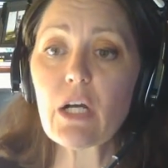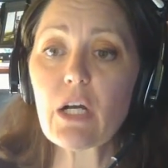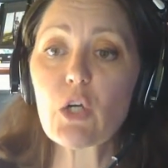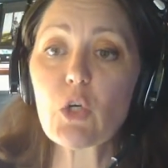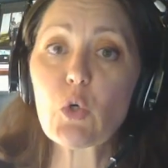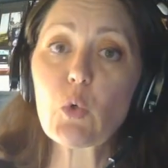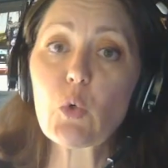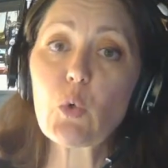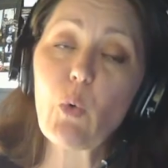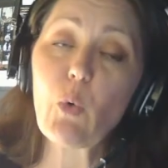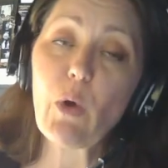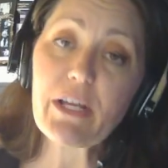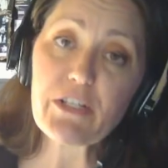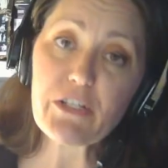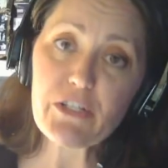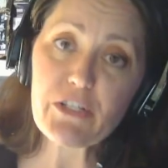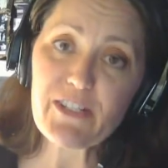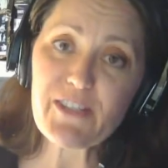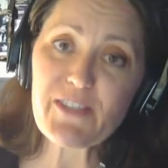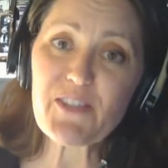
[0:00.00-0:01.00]

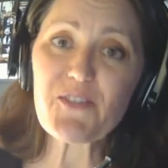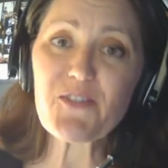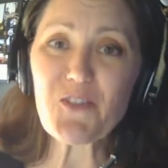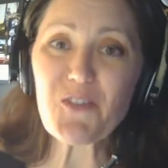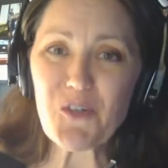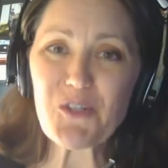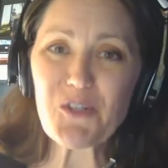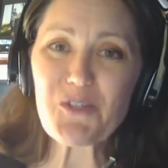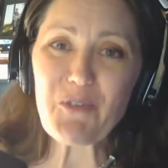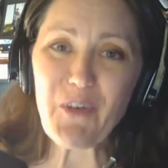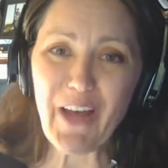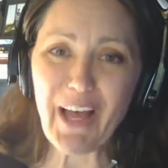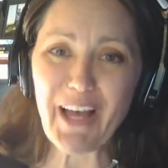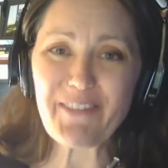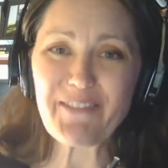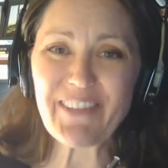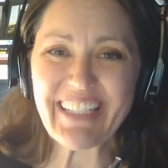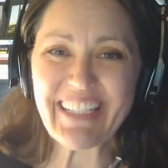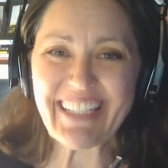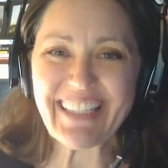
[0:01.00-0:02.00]
Questions, of course, will
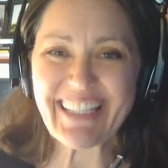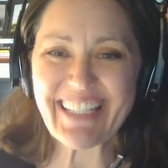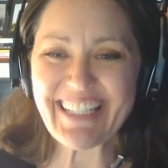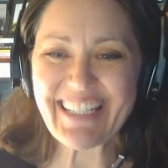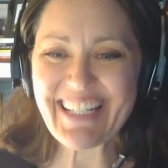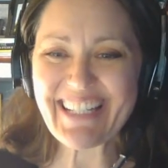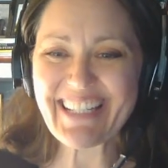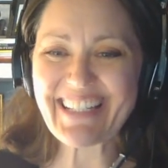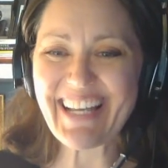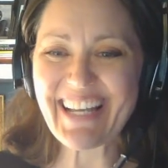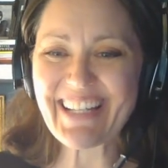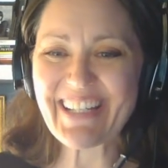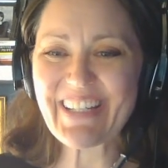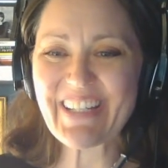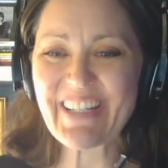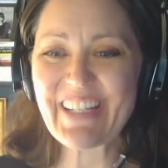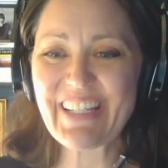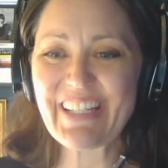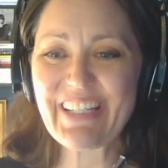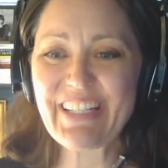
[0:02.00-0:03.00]
happen in the
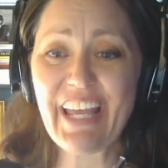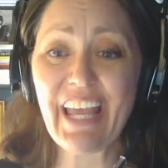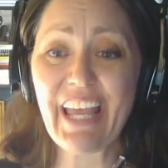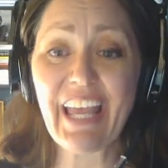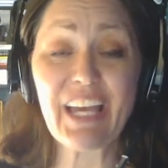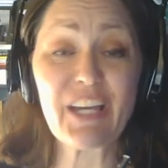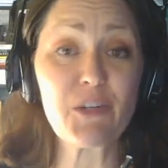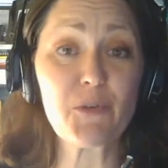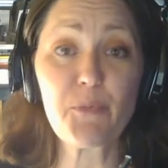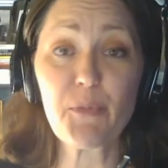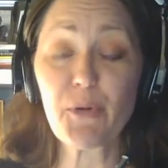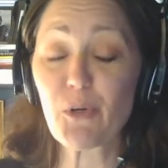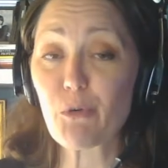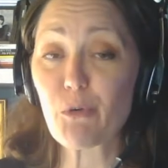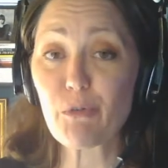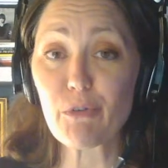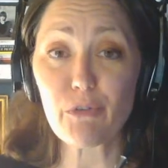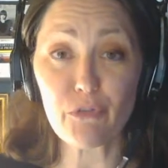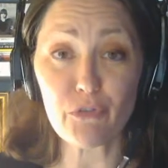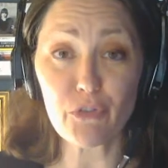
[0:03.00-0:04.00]
discussion, and peer
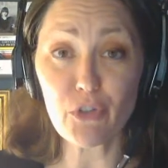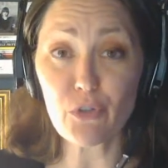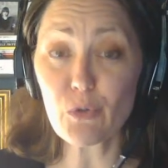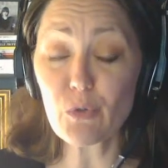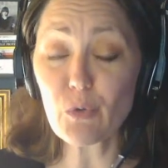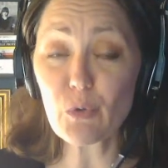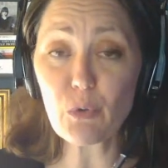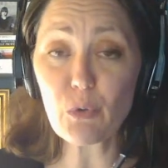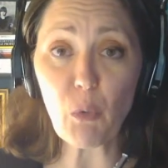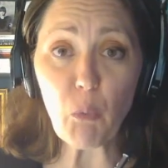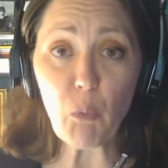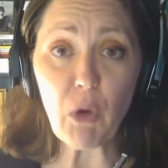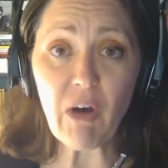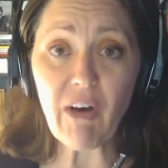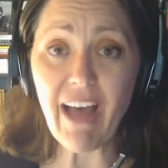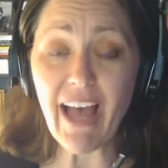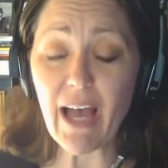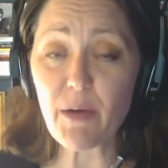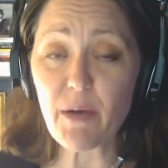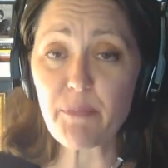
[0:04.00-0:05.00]
review will
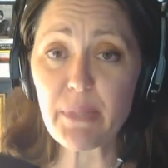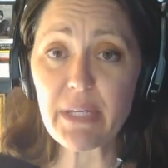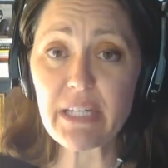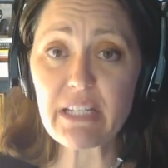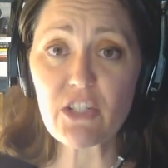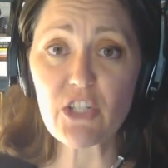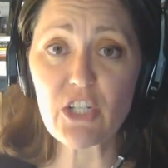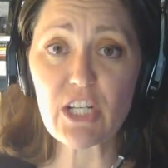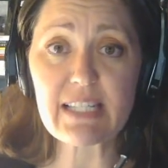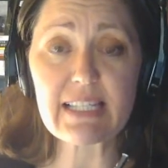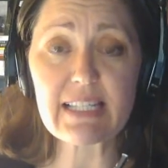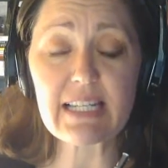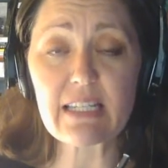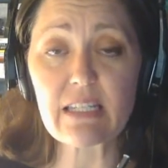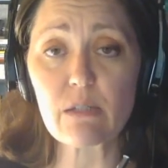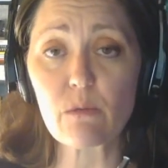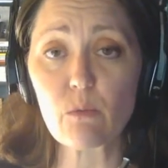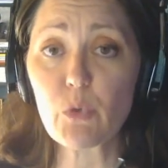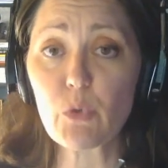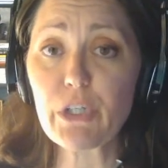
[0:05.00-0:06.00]
happen just as
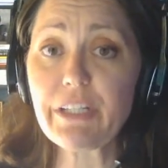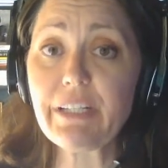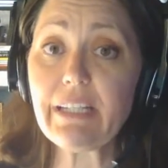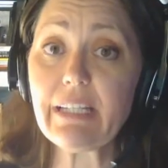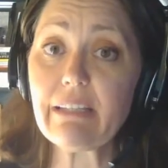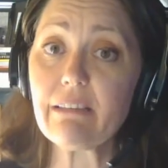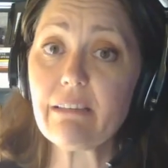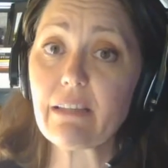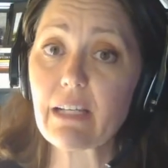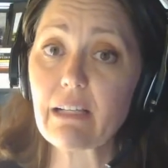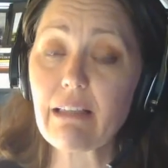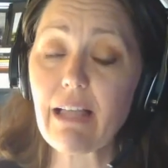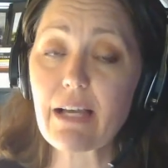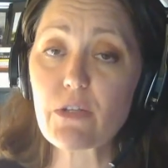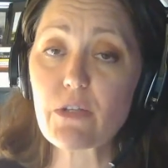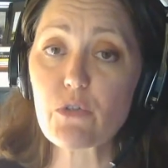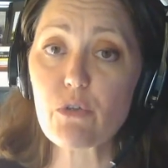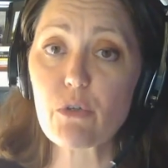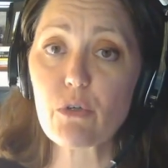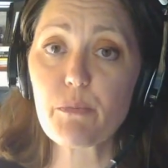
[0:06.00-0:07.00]
it would in the
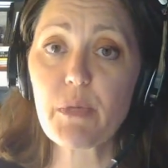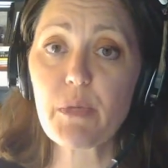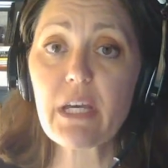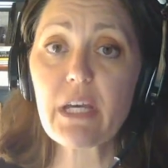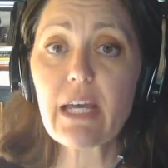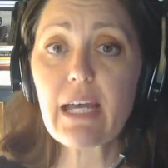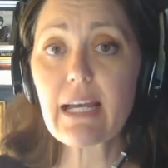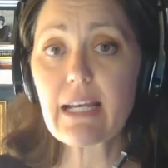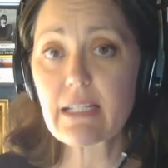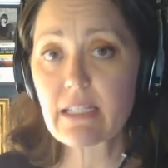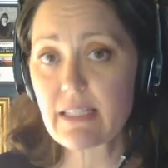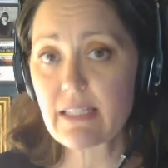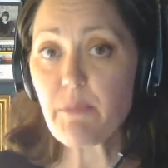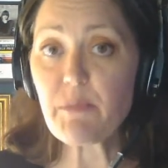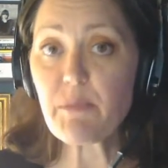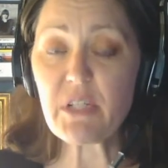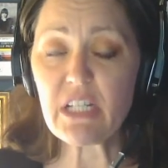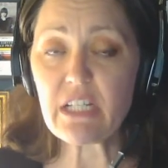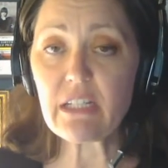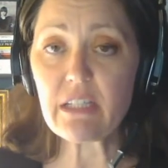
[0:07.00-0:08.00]
classroom,
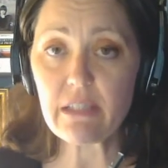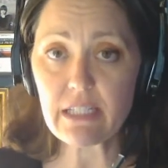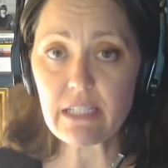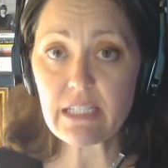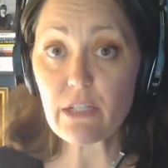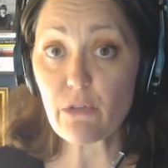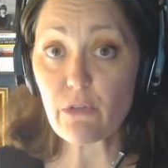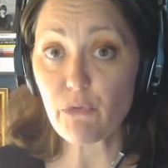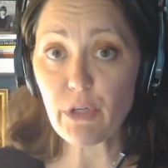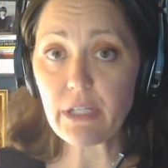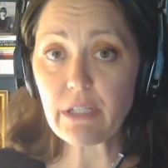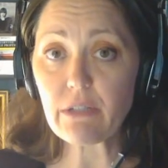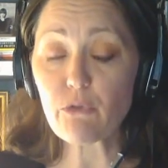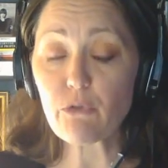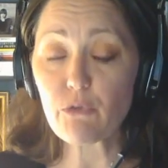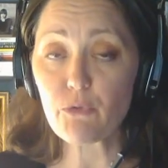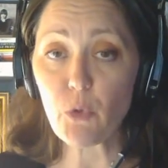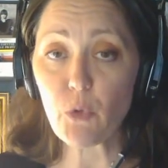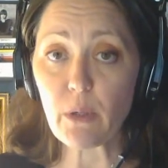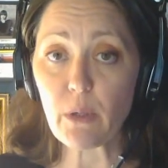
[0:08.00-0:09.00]
except in the different
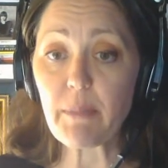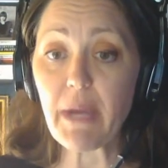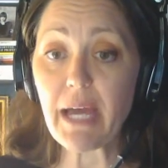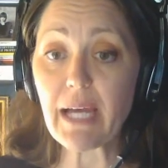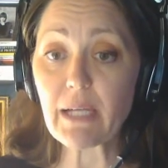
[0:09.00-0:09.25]
format